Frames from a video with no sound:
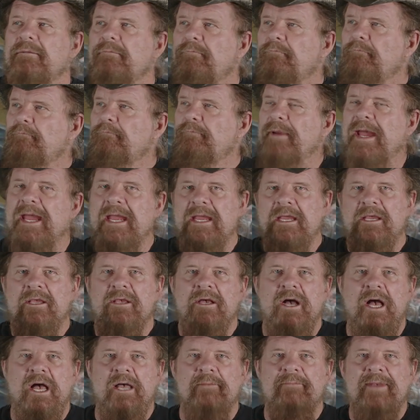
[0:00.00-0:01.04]
bang,
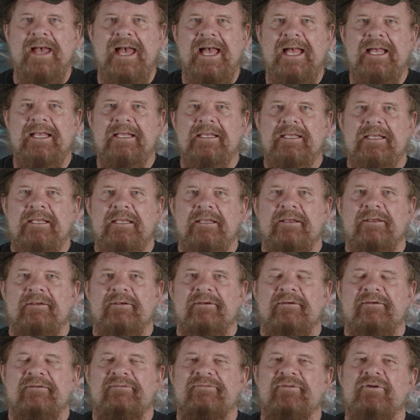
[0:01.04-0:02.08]
call back
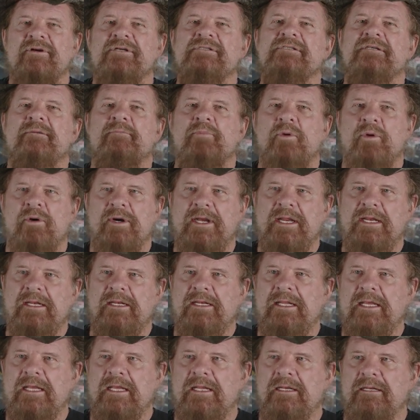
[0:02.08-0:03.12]
for a supporting
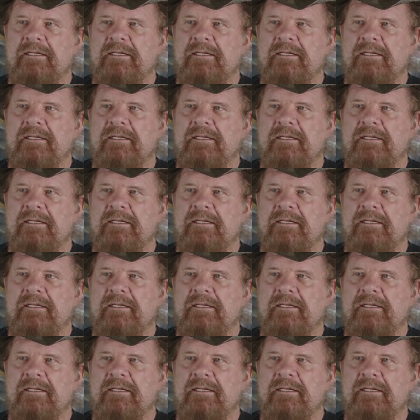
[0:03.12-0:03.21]
lead.